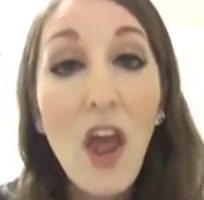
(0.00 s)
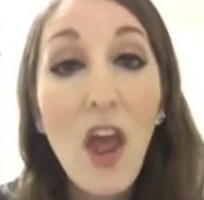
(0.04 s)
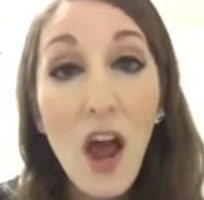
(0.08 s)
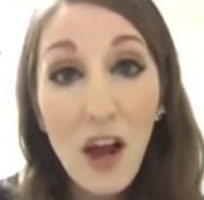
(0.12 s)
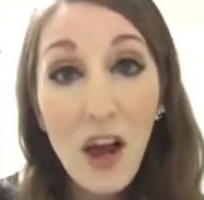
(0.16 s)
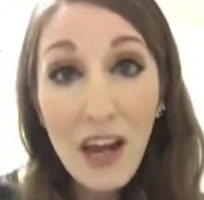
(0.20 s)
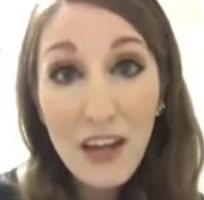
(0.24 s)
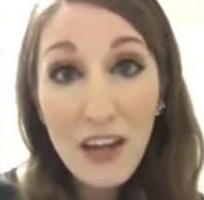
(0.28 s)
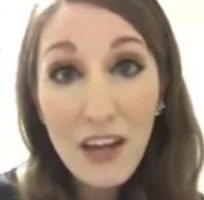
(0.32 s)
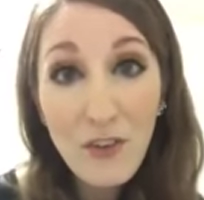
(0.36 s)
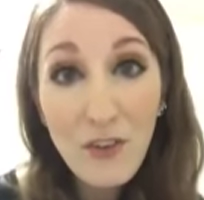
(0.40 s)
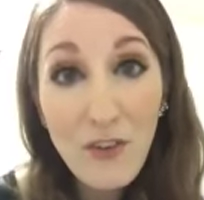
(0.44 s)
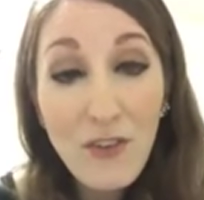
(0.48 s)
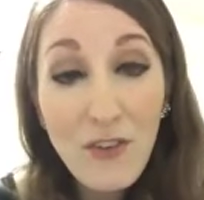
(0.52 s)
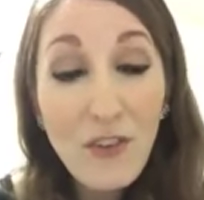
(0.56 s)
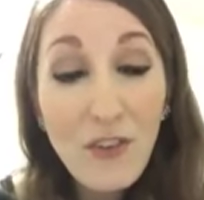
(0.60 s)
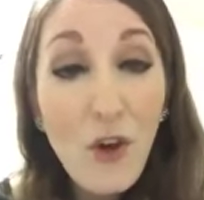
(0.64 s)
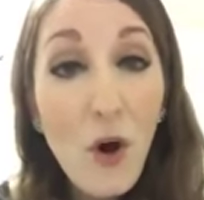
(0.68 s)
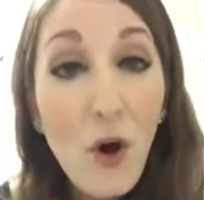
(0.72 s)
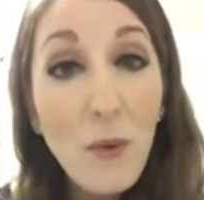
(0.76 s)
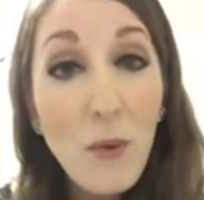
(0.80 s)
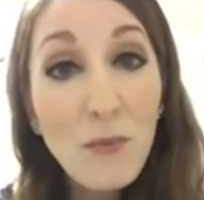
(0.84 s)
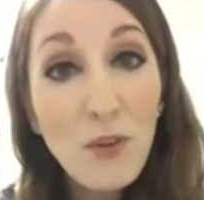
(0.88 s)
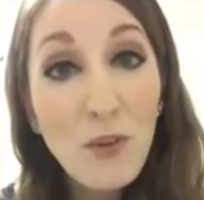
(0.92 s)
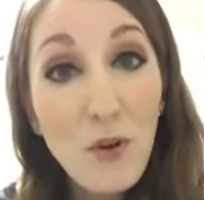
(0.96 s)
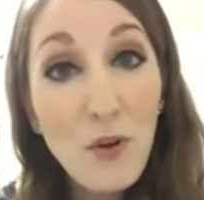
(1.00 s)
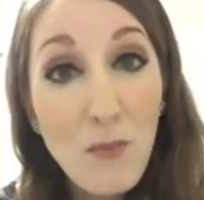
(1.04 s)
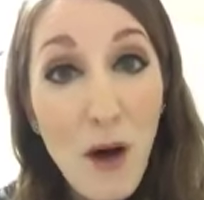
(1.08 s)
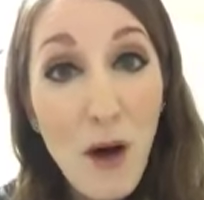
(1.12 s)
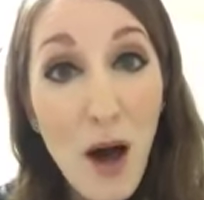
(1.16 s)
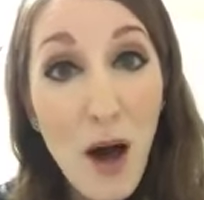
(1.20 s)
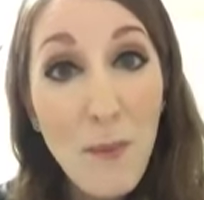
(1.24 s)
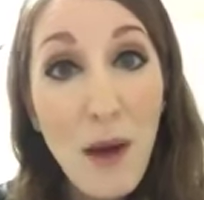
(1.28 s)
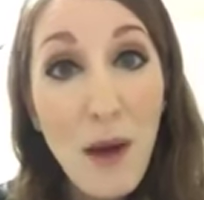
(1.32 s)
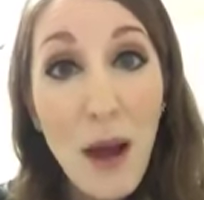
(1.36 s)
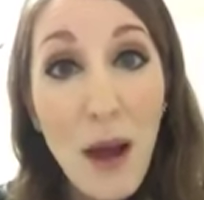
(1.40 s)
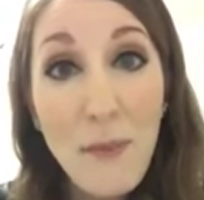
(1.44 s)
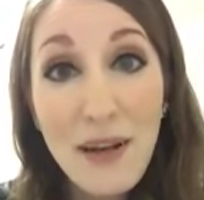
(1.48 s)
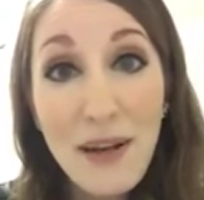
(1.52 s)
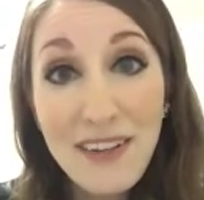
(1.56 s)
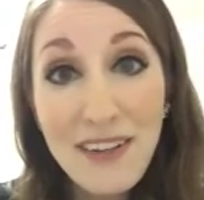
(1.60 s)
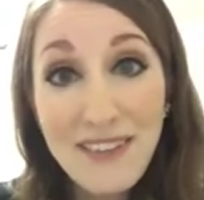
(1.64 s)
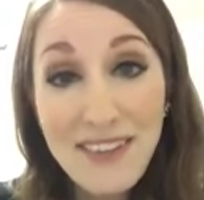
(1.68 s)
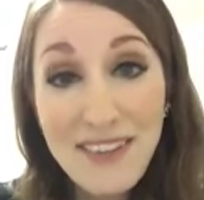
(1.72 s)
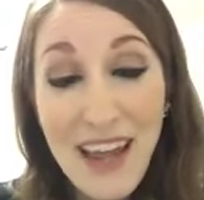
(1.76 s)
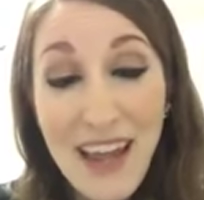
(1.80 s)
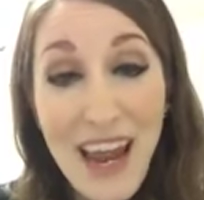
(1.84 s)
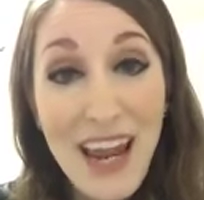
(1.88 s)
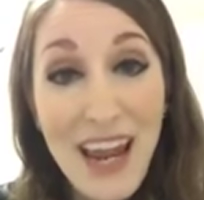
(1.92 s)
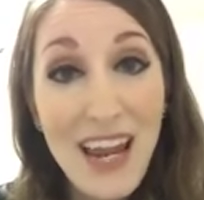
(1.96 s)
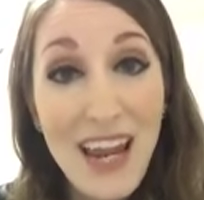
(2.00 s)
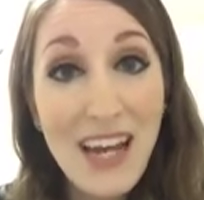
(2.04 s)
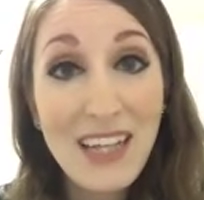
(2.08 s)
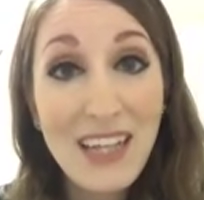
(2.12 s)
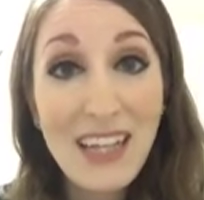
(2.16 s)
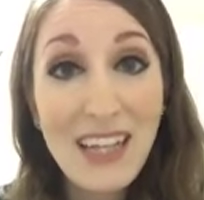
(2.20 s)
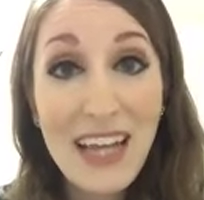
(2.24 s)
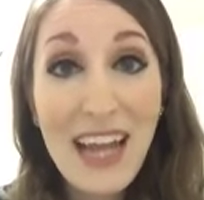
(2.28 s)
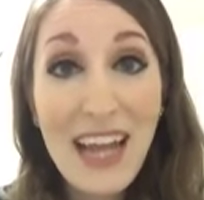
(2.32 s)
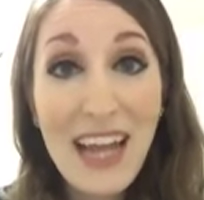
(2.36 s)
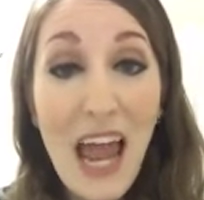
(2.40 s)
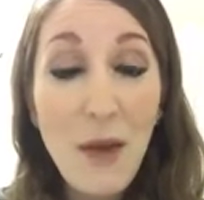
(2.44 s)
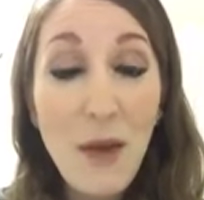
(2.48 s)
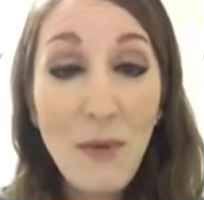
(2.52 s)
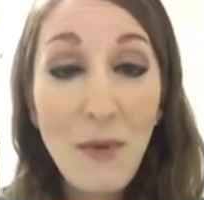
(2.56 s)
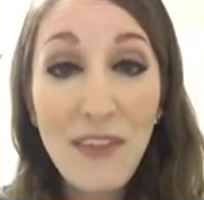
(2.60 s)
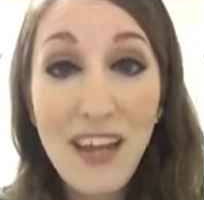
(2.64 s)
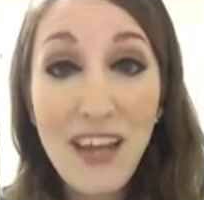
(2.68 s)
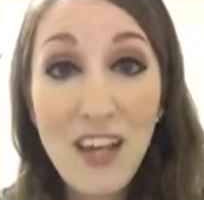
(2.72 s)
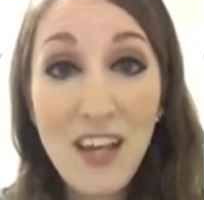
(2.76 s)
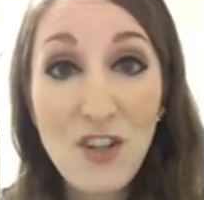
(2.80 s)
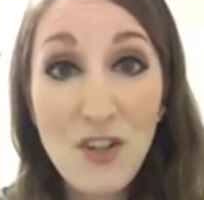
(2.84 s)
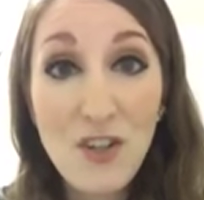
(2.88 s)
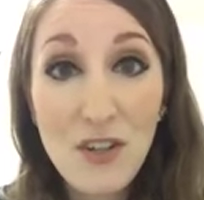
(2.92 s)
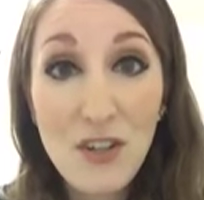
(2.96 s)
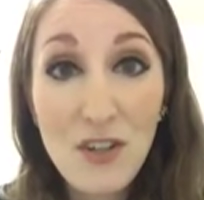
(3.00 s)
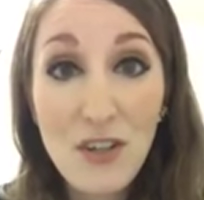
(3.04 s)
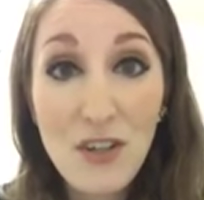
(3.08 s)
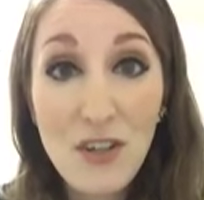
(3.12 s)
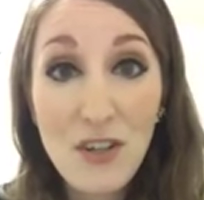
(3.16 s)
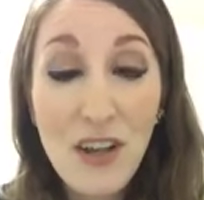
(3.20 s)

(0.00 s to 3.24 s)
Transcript: Okay, so if it's a homeschool mom, I might say like end with a question,